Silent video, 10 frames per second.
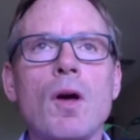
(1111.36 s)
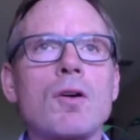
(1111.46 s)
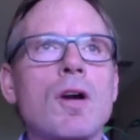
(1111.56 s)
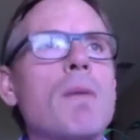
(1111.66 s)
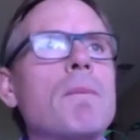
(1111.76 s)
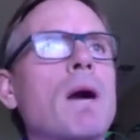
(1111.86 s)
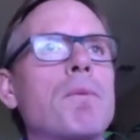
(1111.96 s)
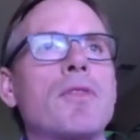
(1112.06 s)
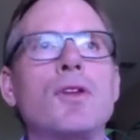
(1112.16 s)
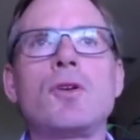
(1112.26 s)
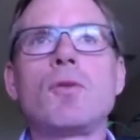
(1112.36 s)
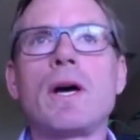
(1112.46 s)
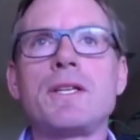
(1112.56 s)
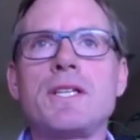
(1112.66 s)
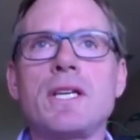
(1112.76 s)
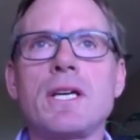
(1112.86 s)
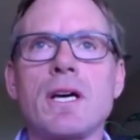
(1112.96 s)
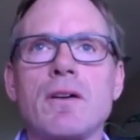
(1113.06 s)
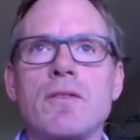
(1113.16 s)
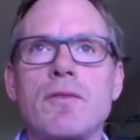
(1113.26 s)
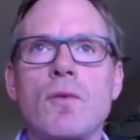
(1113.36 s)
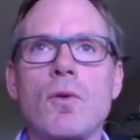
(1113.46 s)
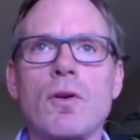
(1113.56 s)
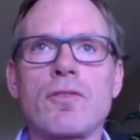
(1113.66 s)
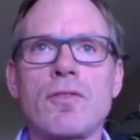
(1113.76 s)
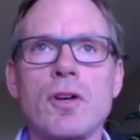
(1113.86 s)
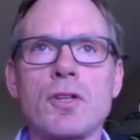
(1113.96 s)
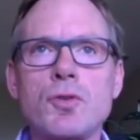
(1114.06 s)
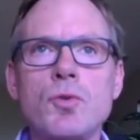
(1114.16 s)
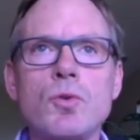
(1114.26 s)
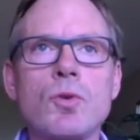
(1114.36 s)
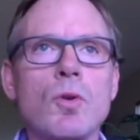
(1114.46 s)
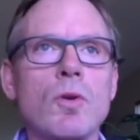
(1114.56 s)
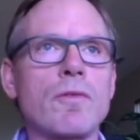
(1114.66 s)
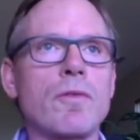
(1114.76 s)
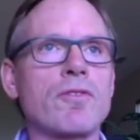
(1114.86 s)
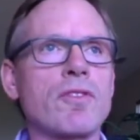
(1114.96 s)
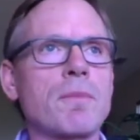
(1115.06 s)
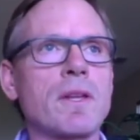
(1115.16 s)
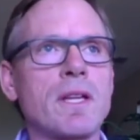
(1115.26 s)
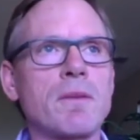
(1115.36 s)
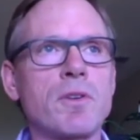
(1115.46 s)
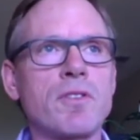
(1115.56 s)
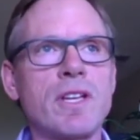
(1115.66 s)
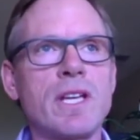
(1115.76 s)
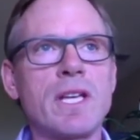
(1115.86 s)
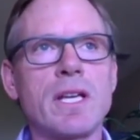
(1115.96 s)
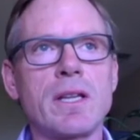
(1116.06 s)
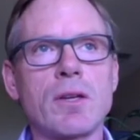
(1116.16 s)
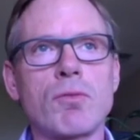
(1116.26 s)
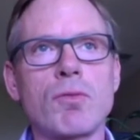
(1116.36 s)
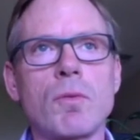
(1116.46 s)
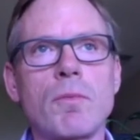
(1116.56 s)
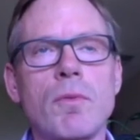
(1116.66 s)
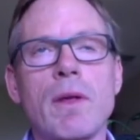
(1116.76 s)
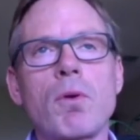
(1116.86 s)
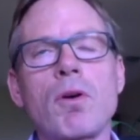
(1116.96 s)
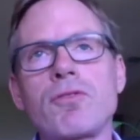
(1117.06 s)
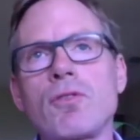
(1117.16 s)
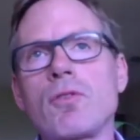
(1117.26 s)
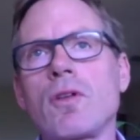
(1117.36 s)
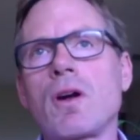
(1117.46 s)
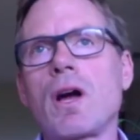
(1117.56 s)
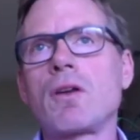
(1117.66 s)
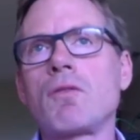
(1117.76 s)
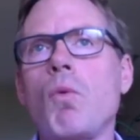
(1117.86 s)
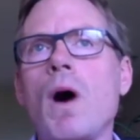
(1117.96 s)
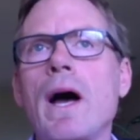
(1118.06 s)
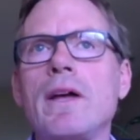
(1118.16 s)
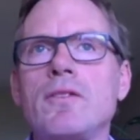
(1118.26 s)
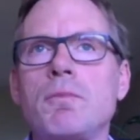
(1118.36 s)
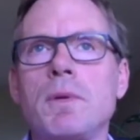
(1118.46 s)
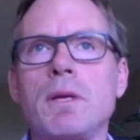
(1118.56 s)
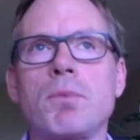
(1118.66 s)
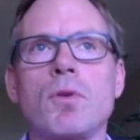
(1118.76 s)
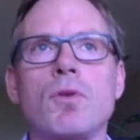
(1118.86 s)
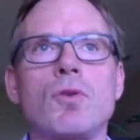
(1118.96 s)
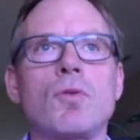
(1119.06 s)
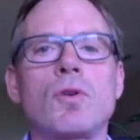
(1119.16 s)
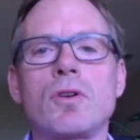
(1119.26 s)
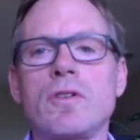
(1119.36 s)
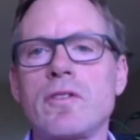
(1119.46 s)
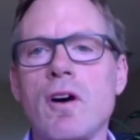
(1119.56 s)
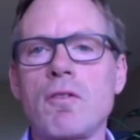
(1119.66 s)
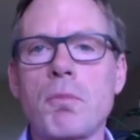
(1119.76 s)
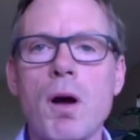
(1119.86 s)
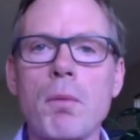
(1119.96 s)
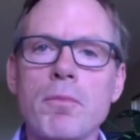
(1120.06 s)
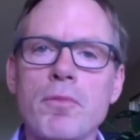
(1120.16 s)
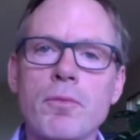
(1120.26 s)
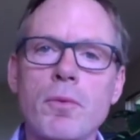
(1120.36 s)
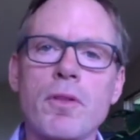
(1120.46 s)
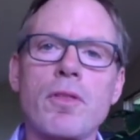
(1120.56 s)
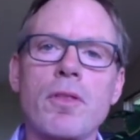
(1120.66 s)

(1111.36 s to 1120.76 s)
Coming up with a new idea for a tool or for something that was needed in the group. They were also the kind of wise people who could solve problems with